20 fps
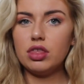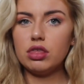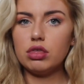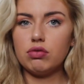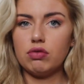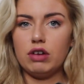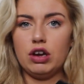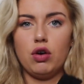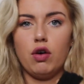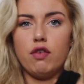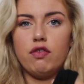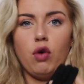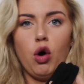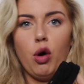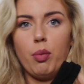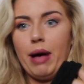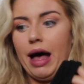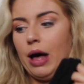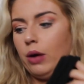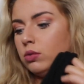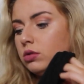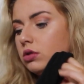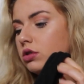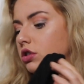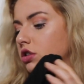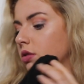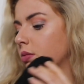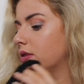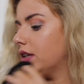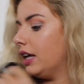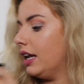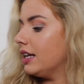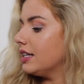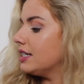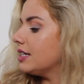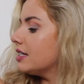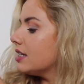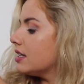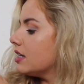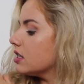£3 or £4 or something.
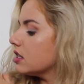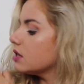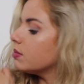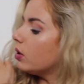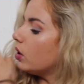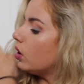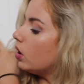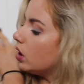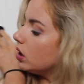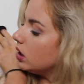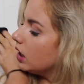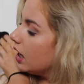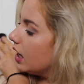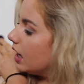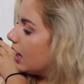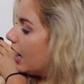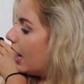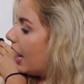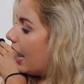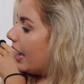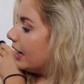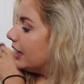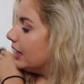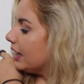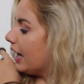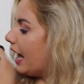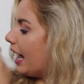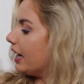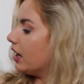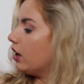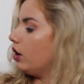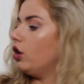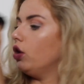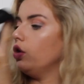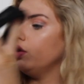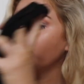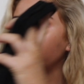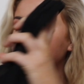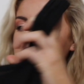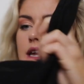This is in a small, and it like
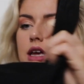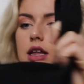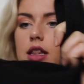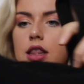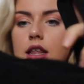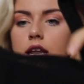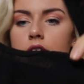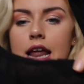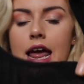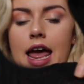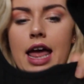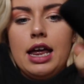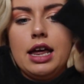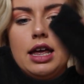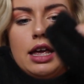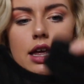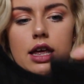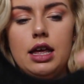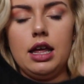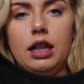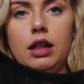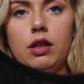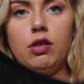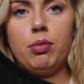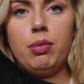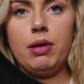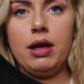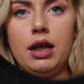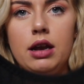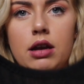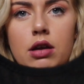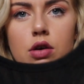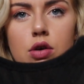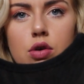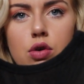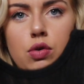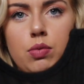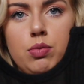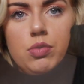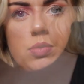hoops at the neck a little bit. Not
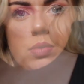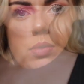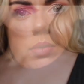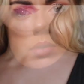hoop, but